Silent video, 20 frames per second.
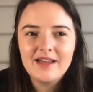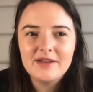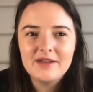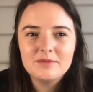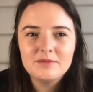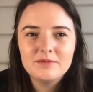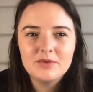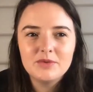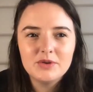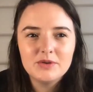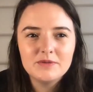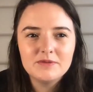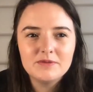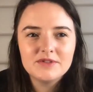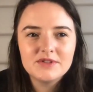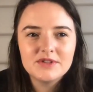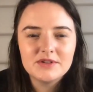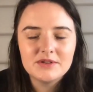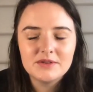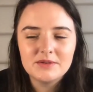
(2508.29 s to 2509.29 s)
move
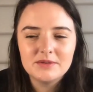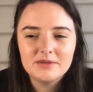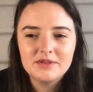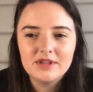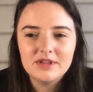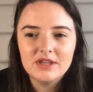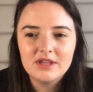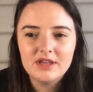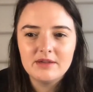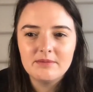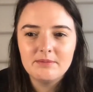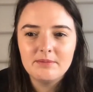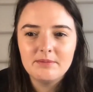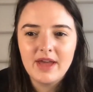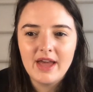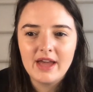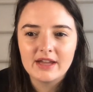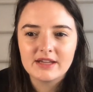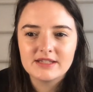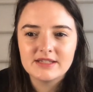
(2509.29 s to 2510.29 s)
to the
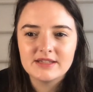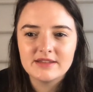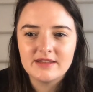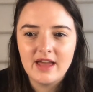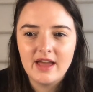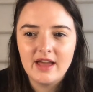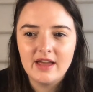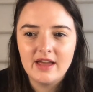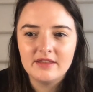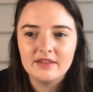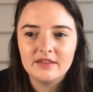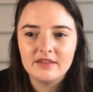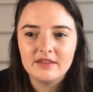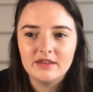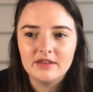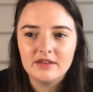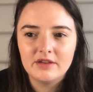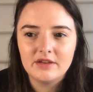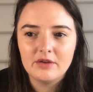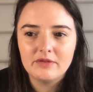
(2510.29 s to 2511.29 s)
impact that
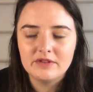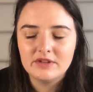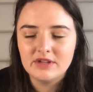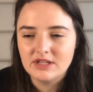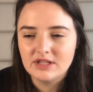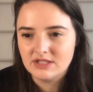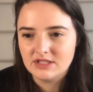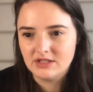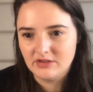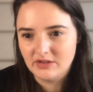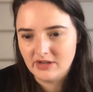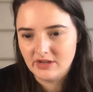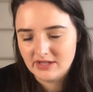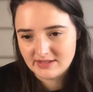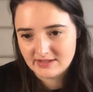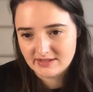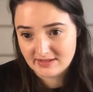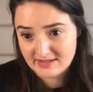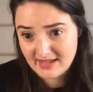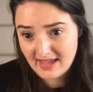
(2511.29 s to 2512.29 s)
the COVID-19
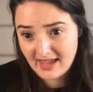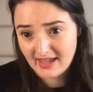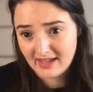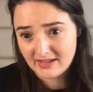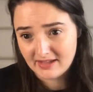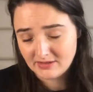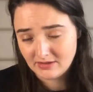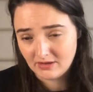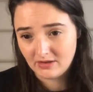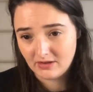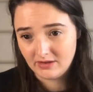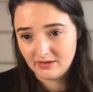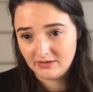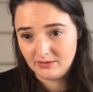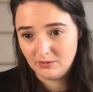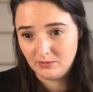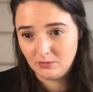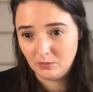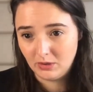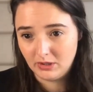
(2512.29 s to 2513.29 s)
crisis has had
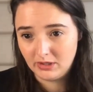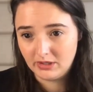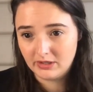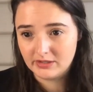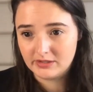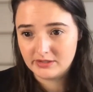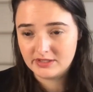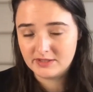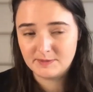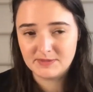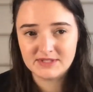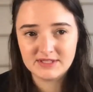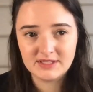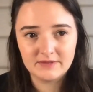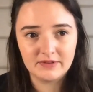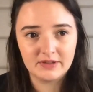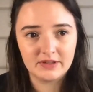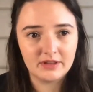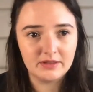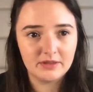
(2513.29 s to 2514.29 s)
on workers,
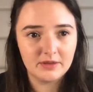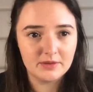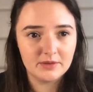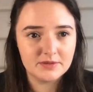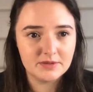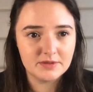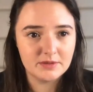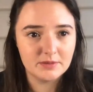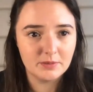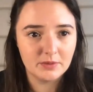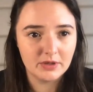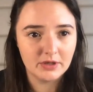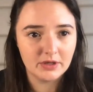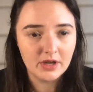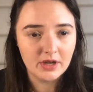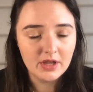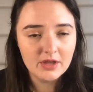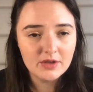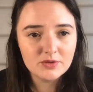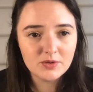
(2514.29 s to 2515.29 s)
specifically those who were
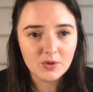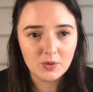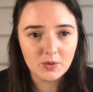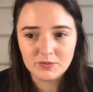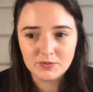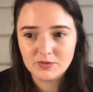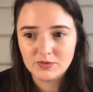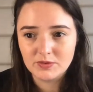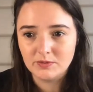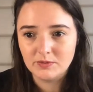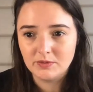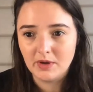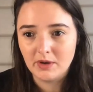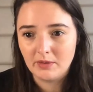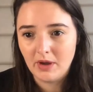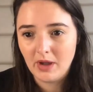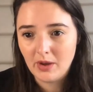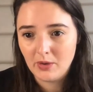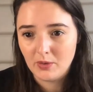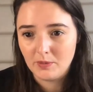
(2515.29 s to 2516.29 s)
told to go
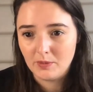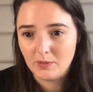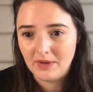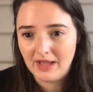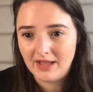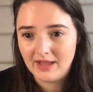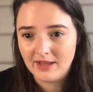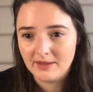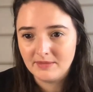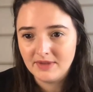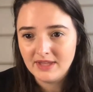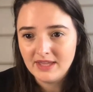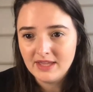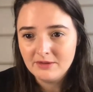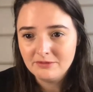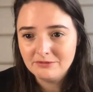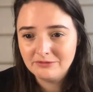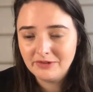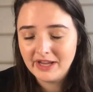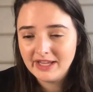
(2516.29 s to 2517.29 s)
home.
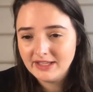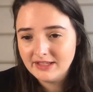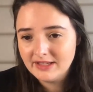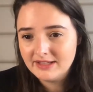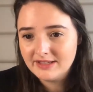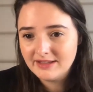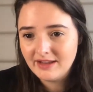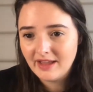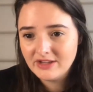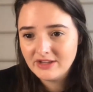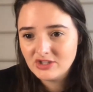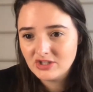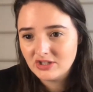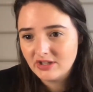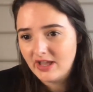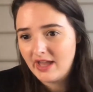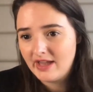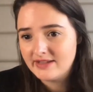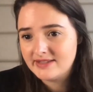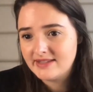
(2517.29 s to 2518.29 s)
Rain, Nigel
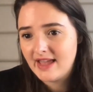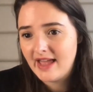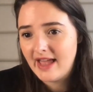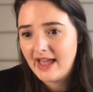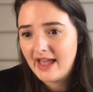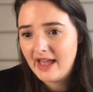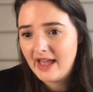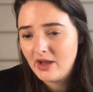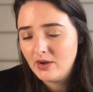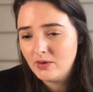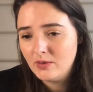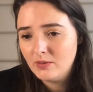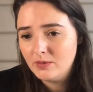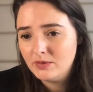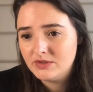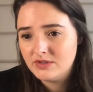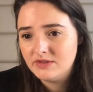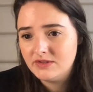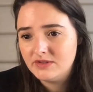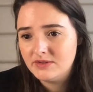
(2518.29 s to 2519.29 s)
asks, how
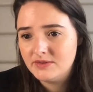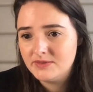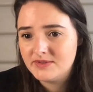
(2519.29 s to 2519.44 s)
do you